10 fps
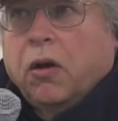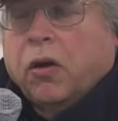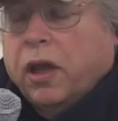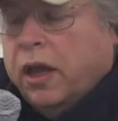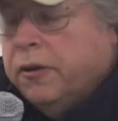
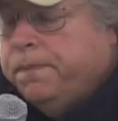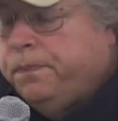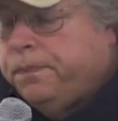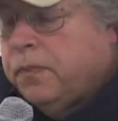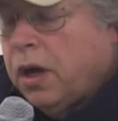Okay.
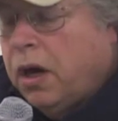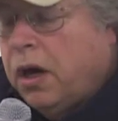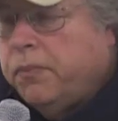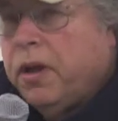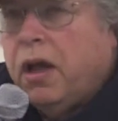
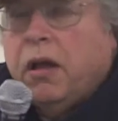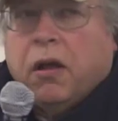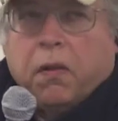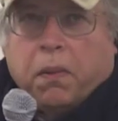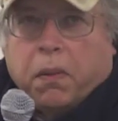Um,
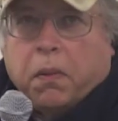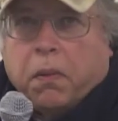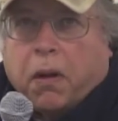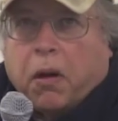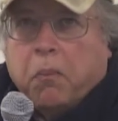
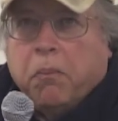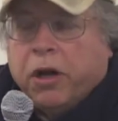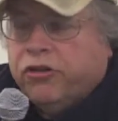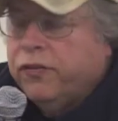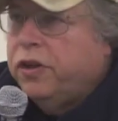
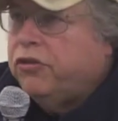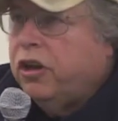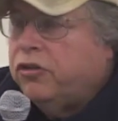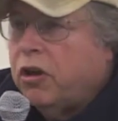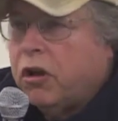much of this
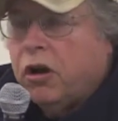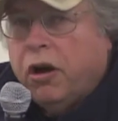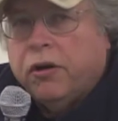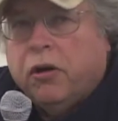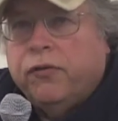has
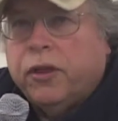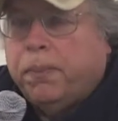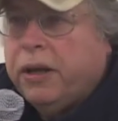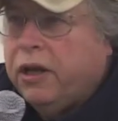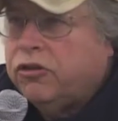occurred over the
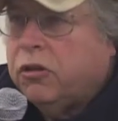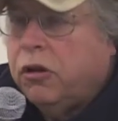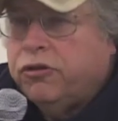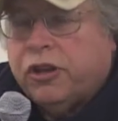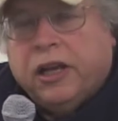past
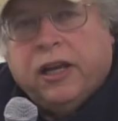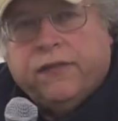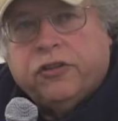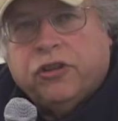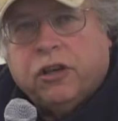close to
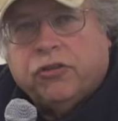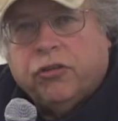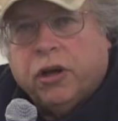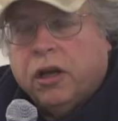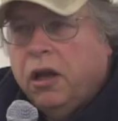half a
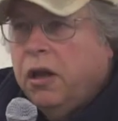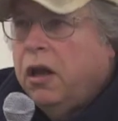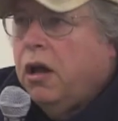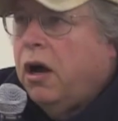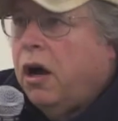century.
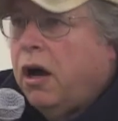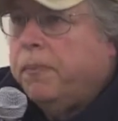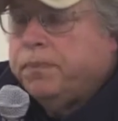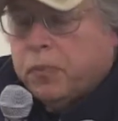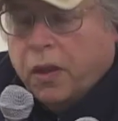
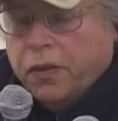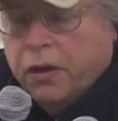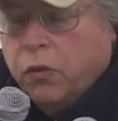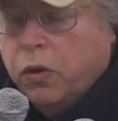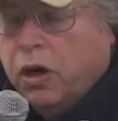Um,
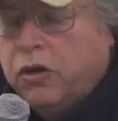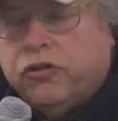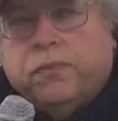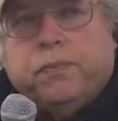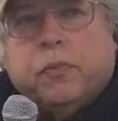there
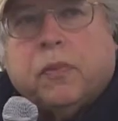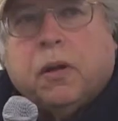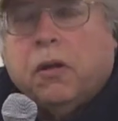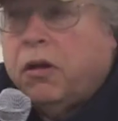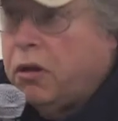was,
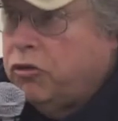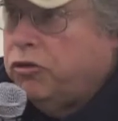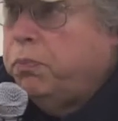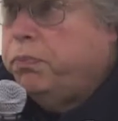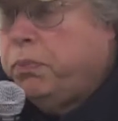
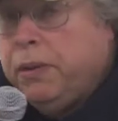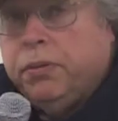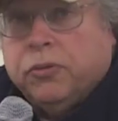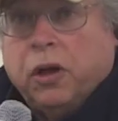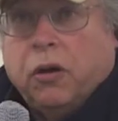
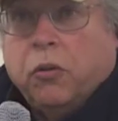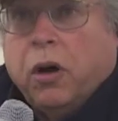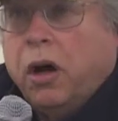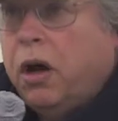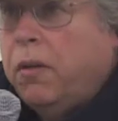people know,
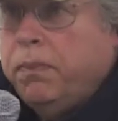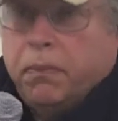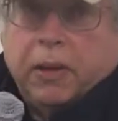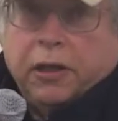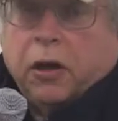uh,
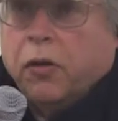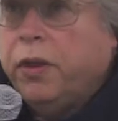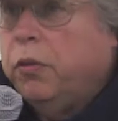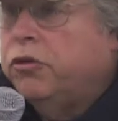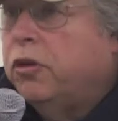may know,
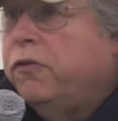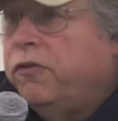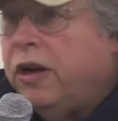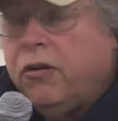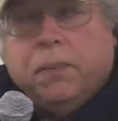there was a
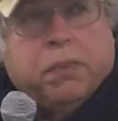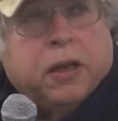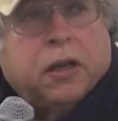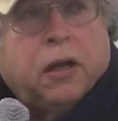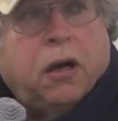very
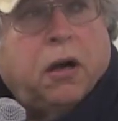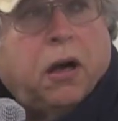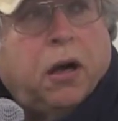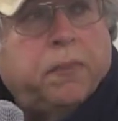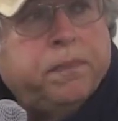big
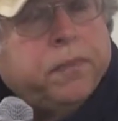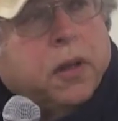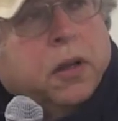um,